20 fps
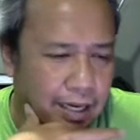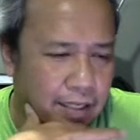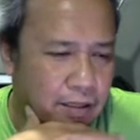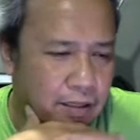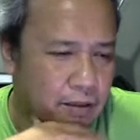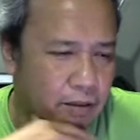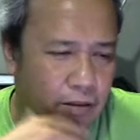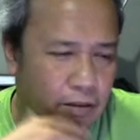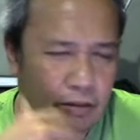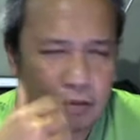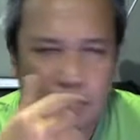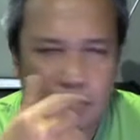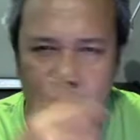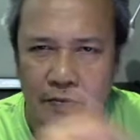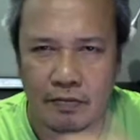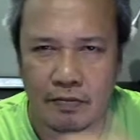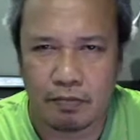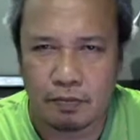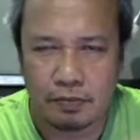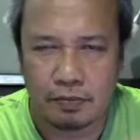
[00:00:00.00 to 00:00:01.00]
So
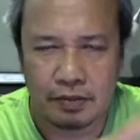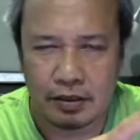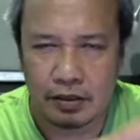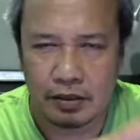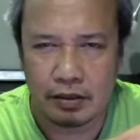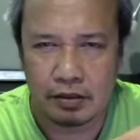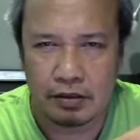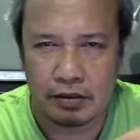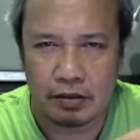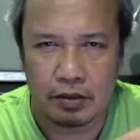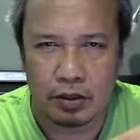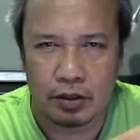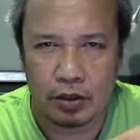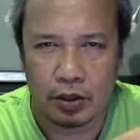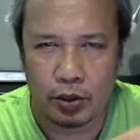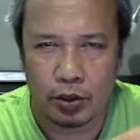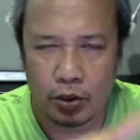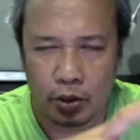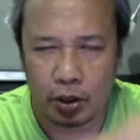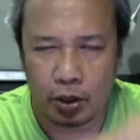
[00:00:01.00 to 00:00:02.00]
you
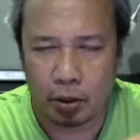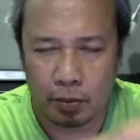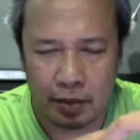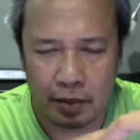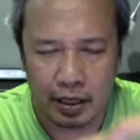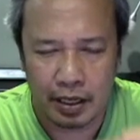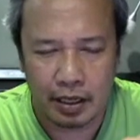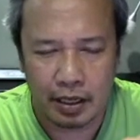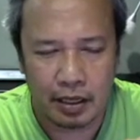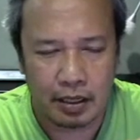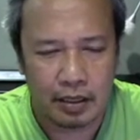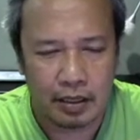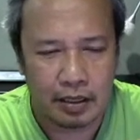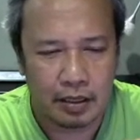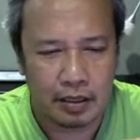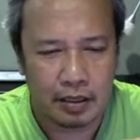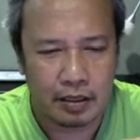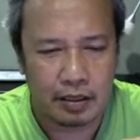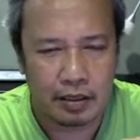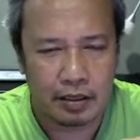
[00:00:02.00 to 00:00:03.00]
don't normally
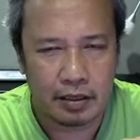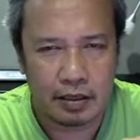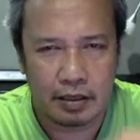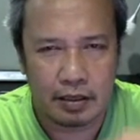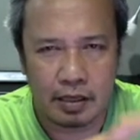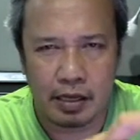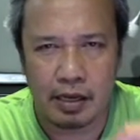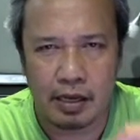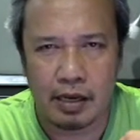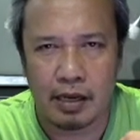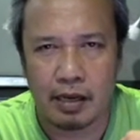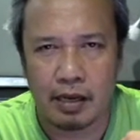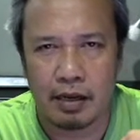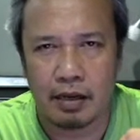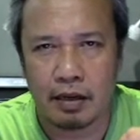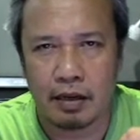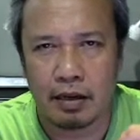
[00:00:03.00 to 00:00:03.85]
see